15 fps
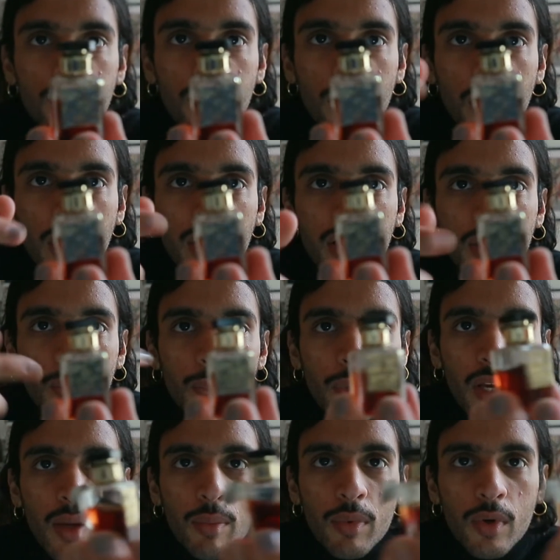break the
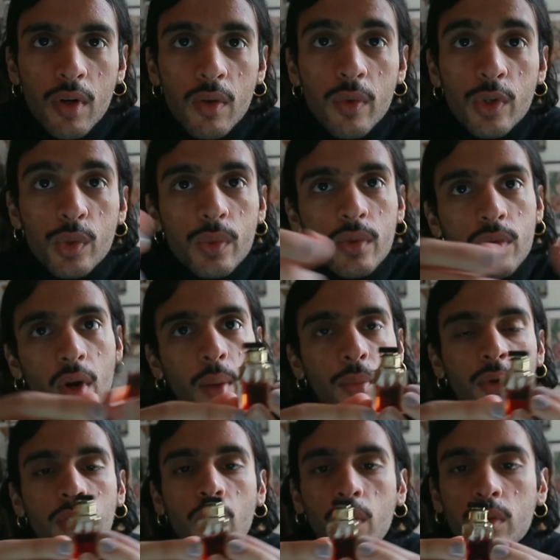paper which was
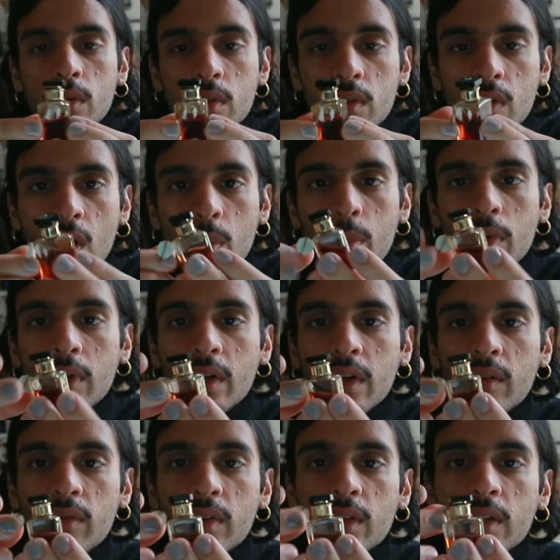wrapped around the stopper and
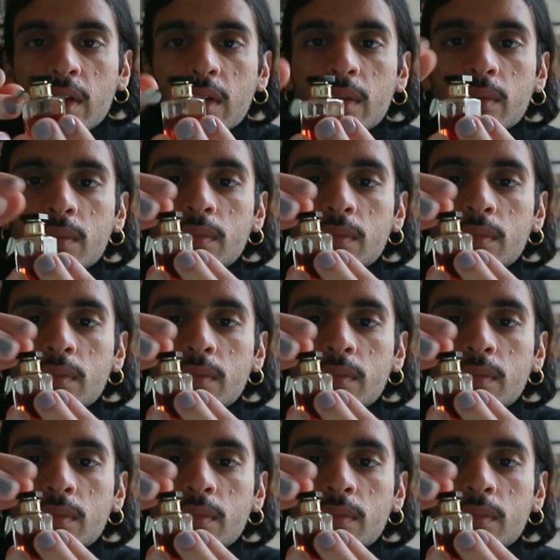everything.